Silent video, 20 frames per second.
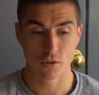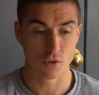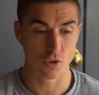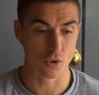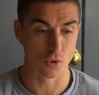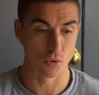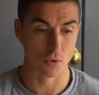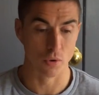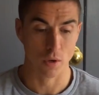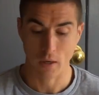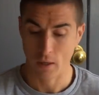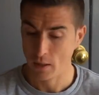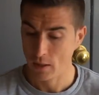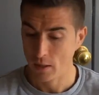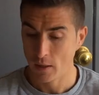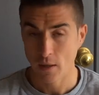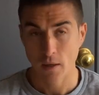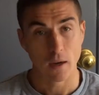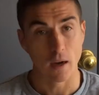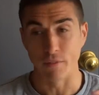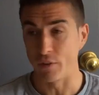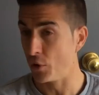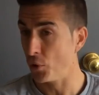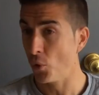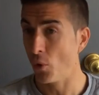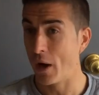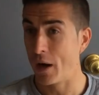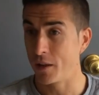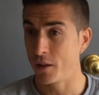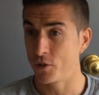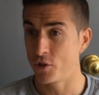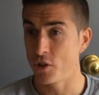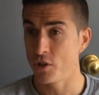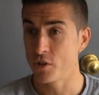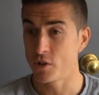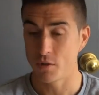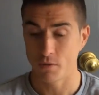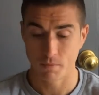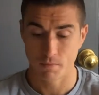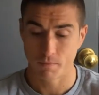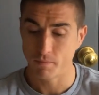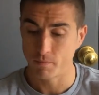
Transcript: So I've got no allergies,